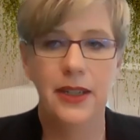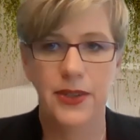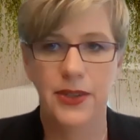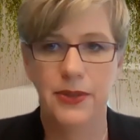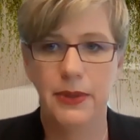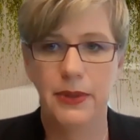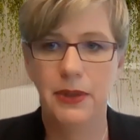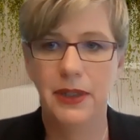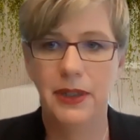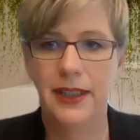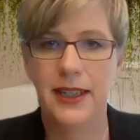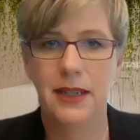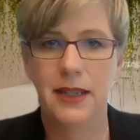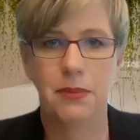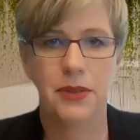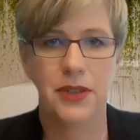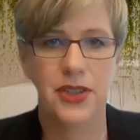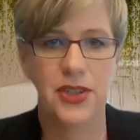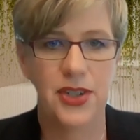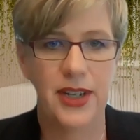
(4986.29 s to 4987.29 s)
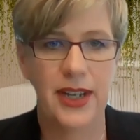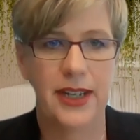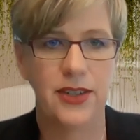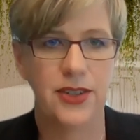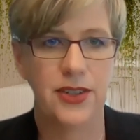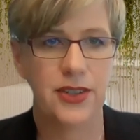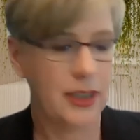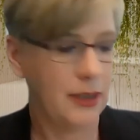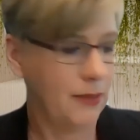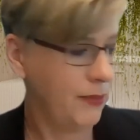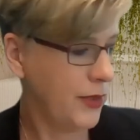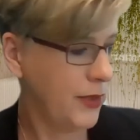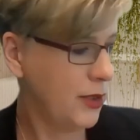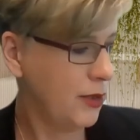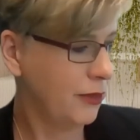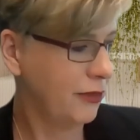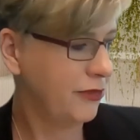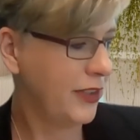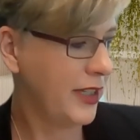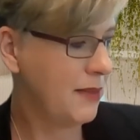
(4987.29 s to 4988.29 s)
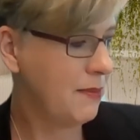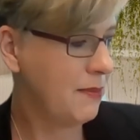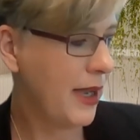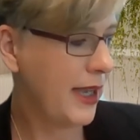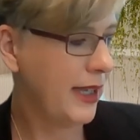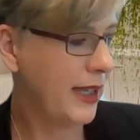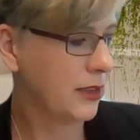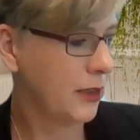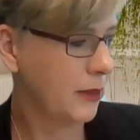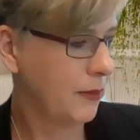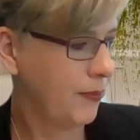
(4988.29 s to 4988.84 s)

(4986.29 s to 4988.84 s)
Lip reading: as we really appreciate your feedback.